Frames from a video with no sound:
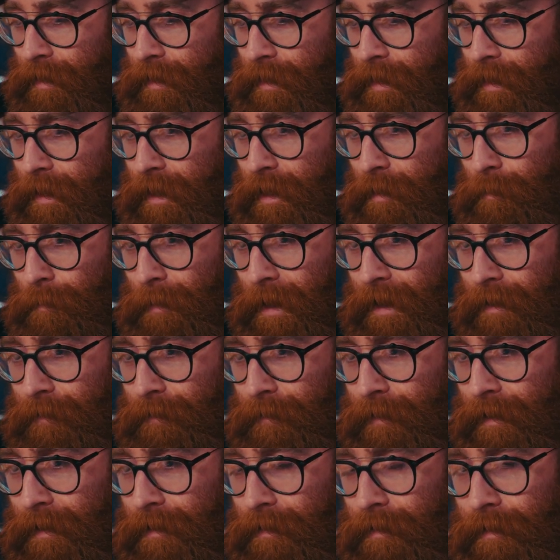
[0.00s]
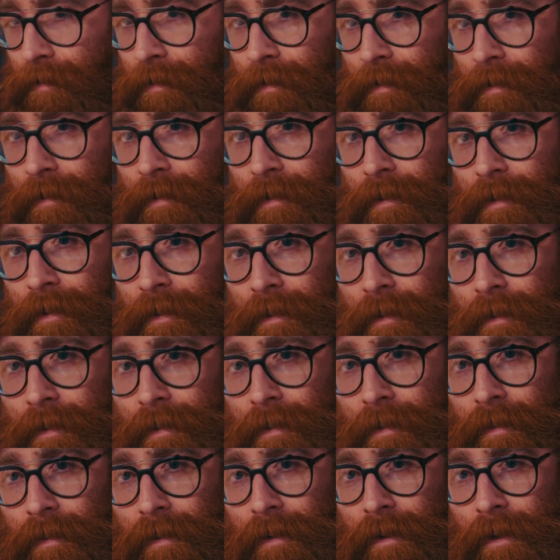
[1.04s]
you can manifest
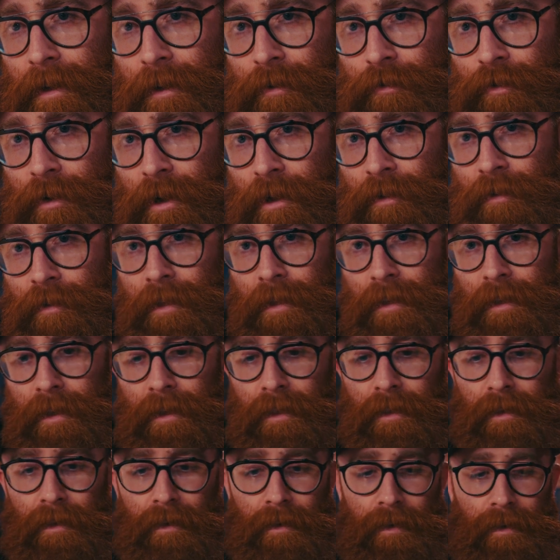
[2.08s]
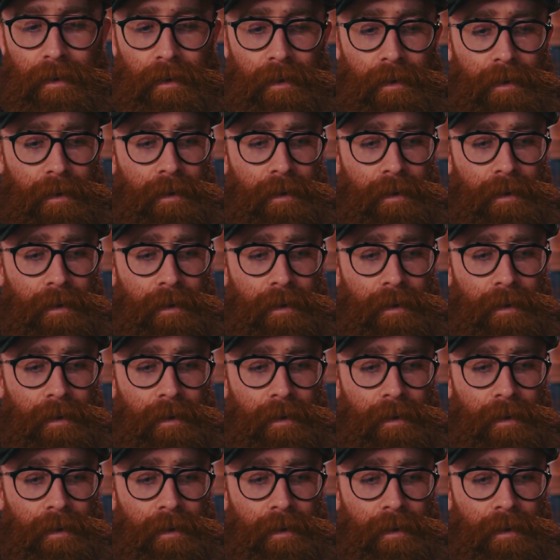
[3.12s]
like a tragedy like that.